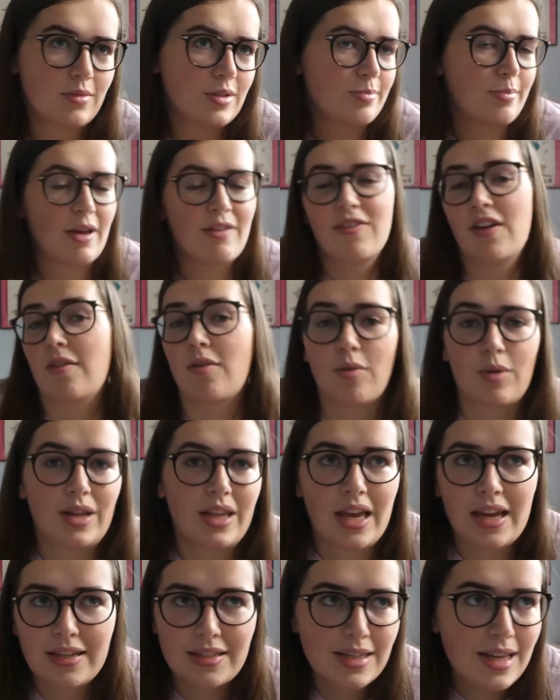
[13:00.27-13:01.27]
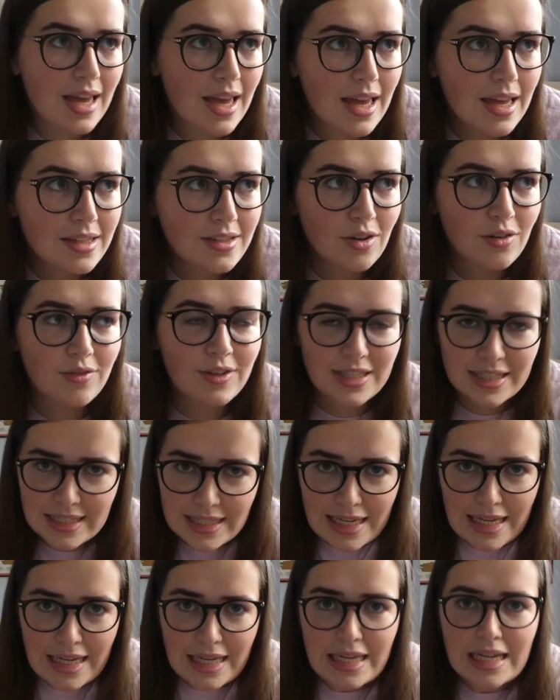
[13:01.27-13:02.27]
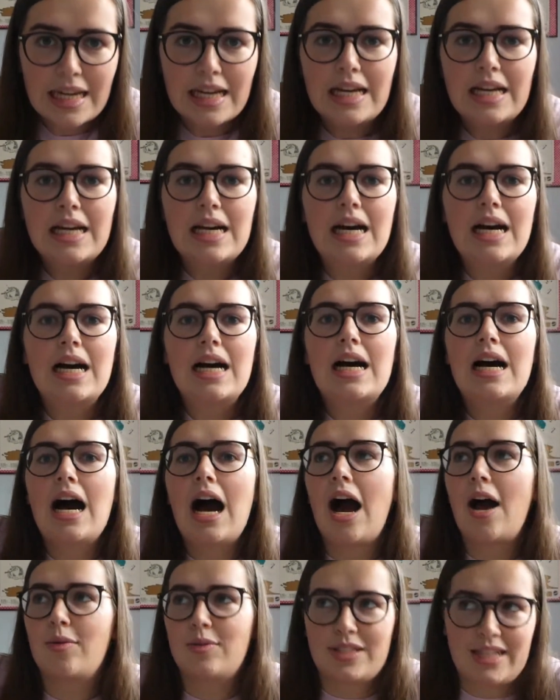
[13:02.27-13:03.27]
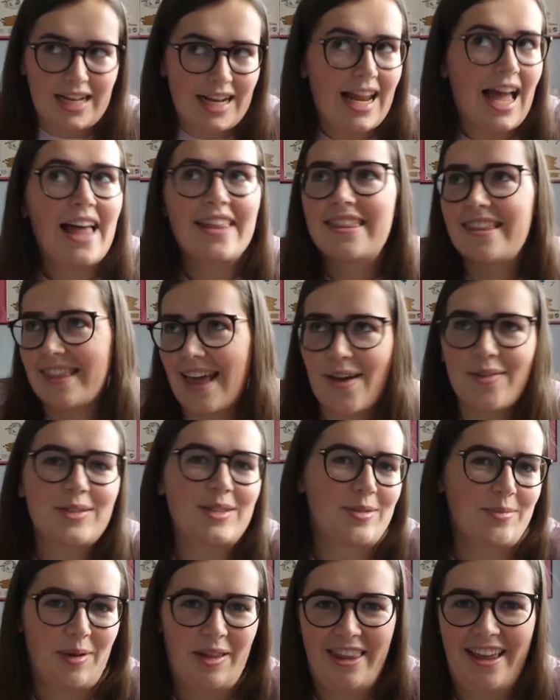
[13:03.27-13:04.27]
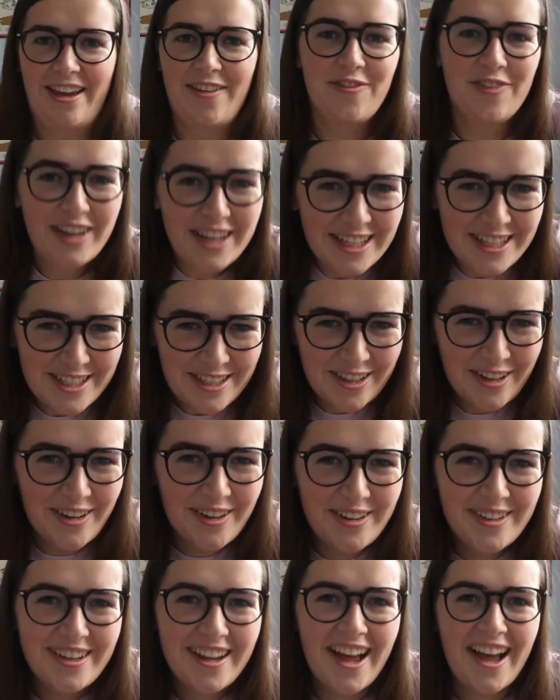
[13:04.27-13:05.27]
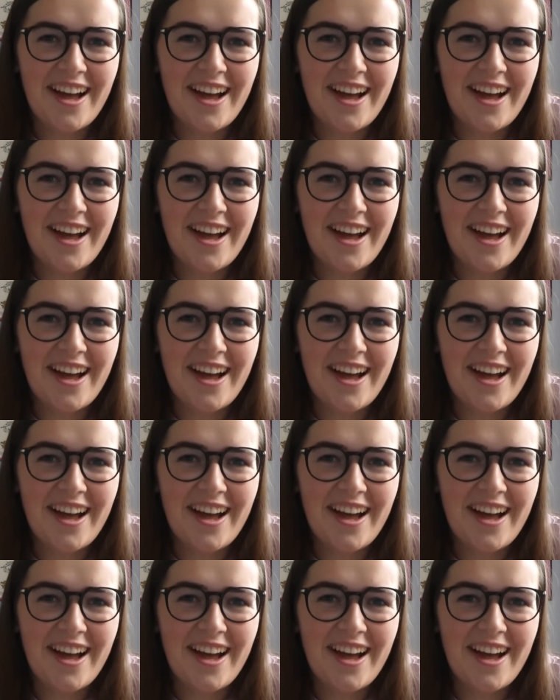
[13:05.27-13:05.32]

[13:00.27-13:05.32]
was my favourite one that I did. Obviously, I was glad that that was the one that it finished on.